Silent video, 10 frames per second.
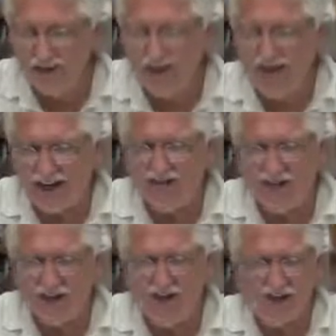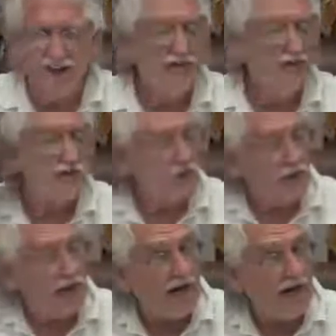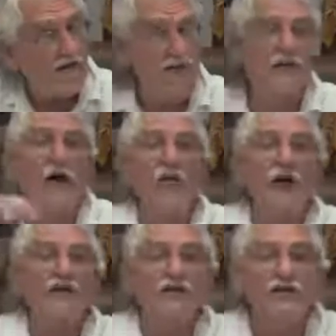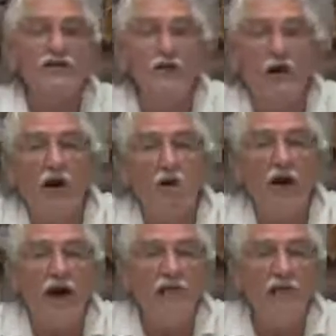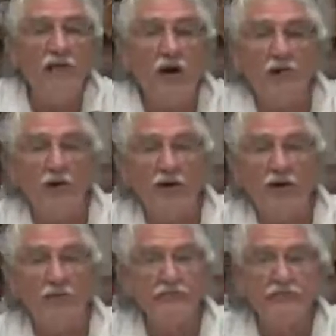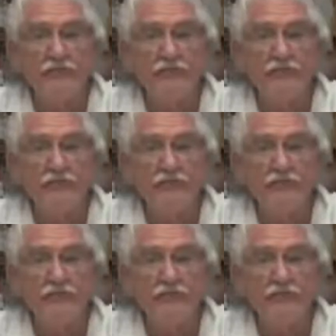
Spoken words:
You guys are good. So psoriasis, what system are we having trouble with?